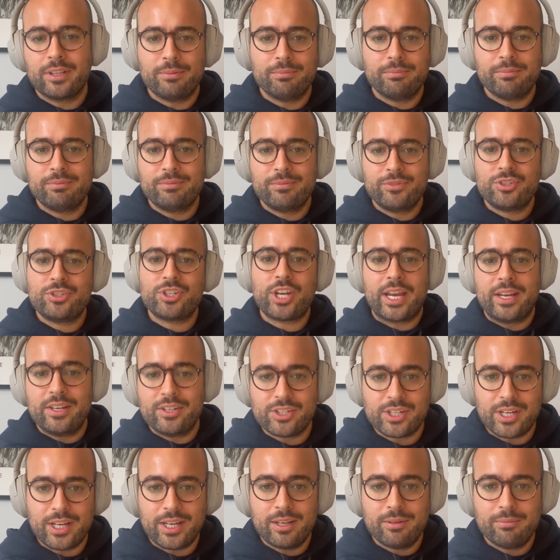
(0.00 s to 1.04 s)
them
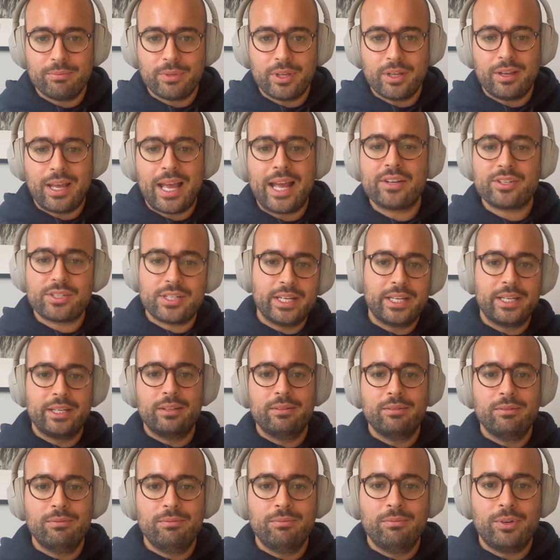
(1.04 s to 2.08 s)
change it, but
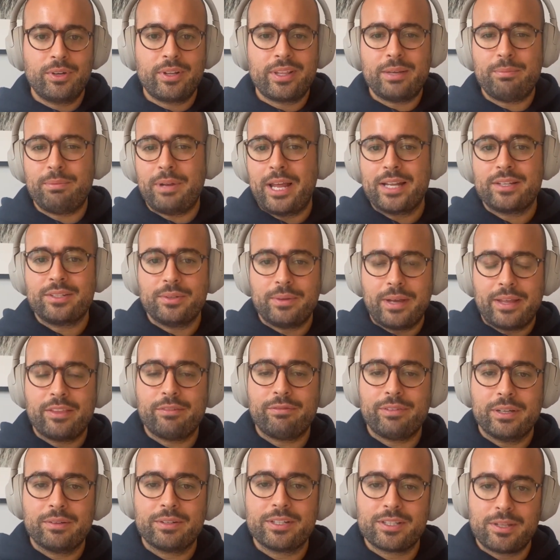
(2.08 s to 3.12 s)
actually, what do they plan to do out in the
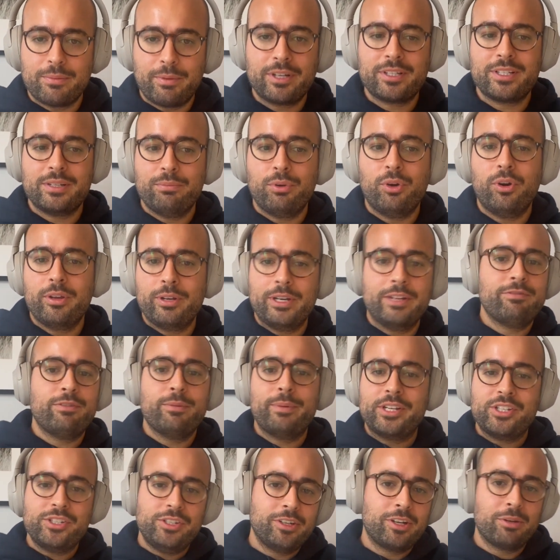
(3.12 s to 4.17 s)
field is the most important
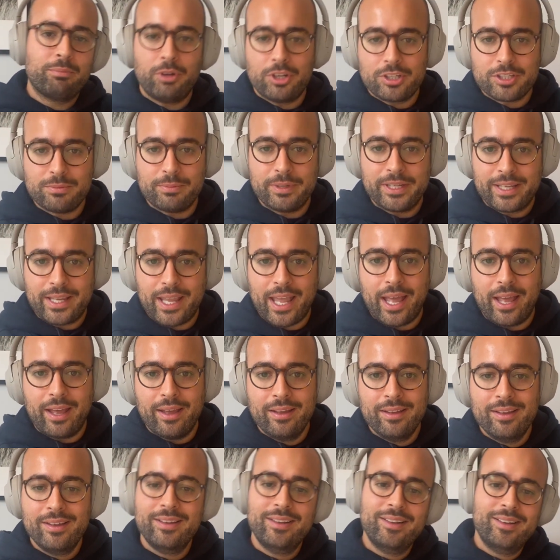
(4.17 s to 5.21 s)
information you could possibly get
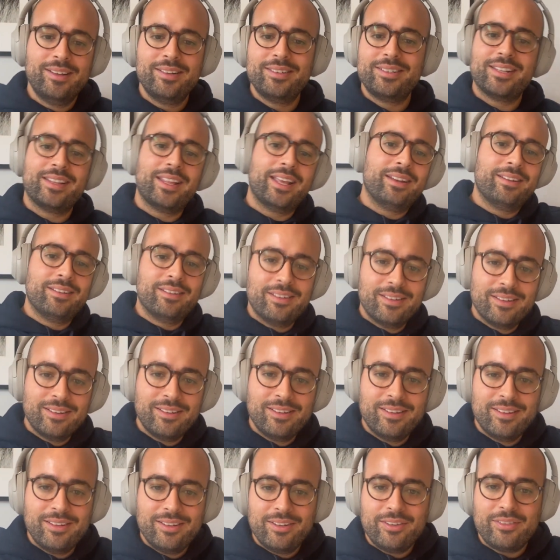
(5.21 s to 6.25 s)
to then
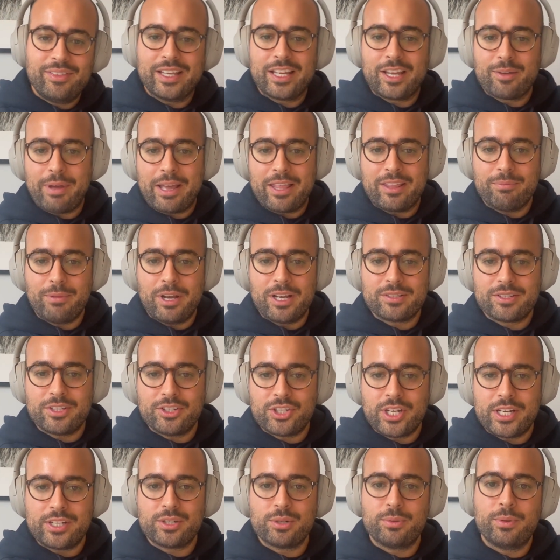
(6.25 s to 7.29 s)
think about the master
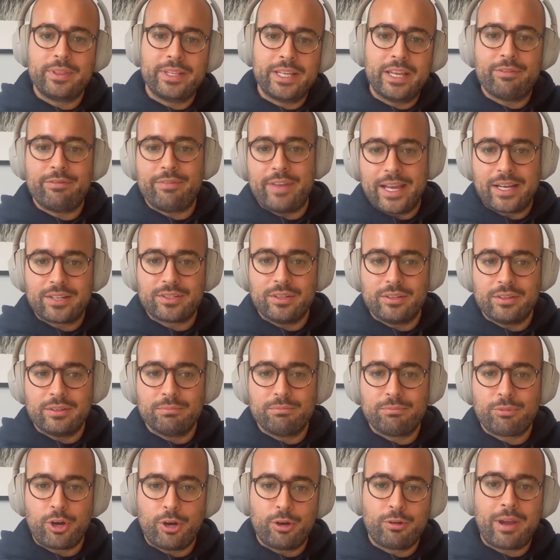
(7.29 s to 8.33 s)
schedule and the effect on
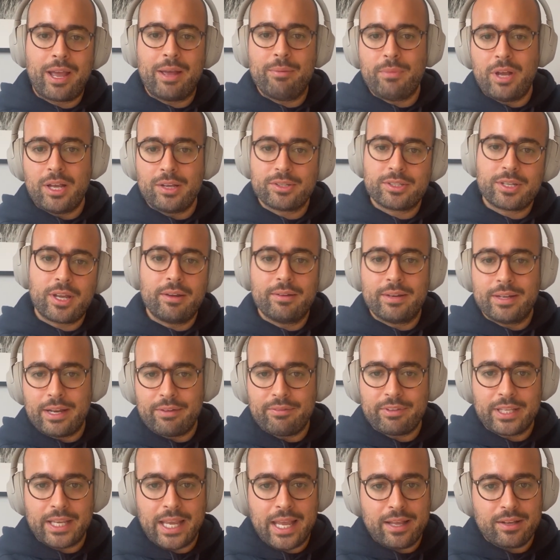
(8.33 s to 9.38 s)
program milestone and
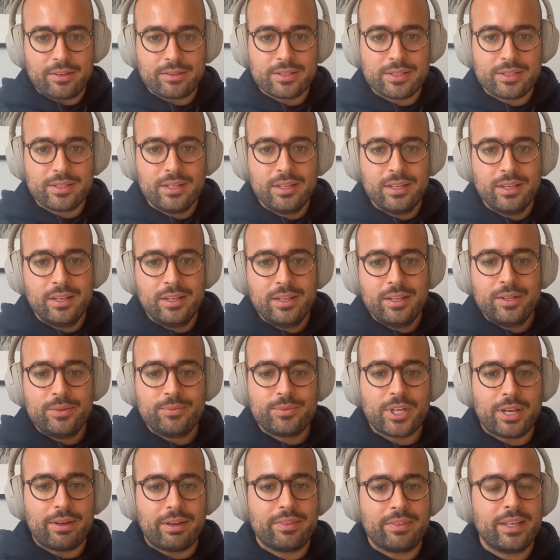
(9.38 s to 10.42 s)
everything else.
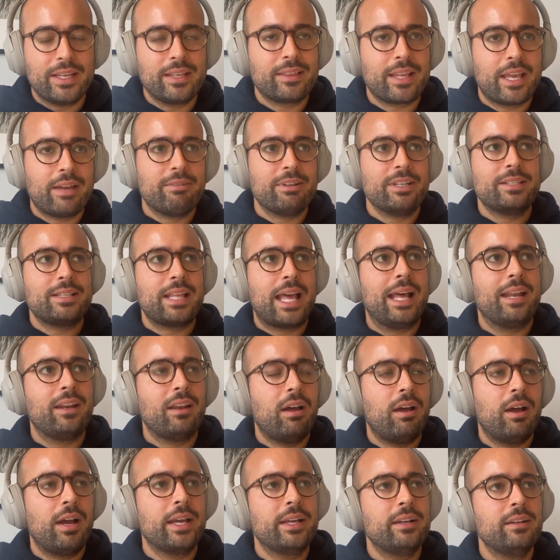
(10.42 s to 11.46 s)
So I think there is that
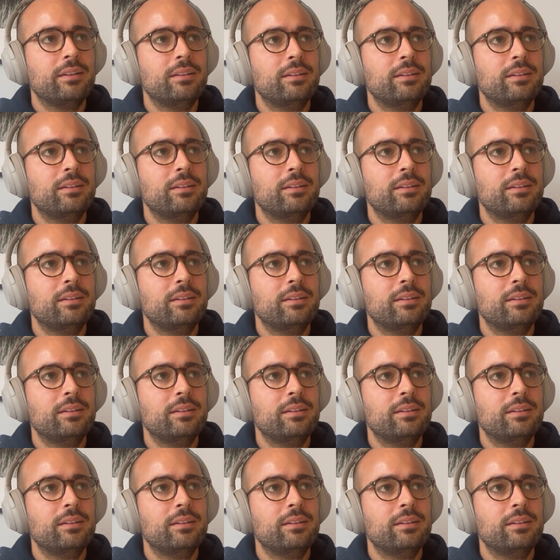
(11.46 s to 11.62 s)
line.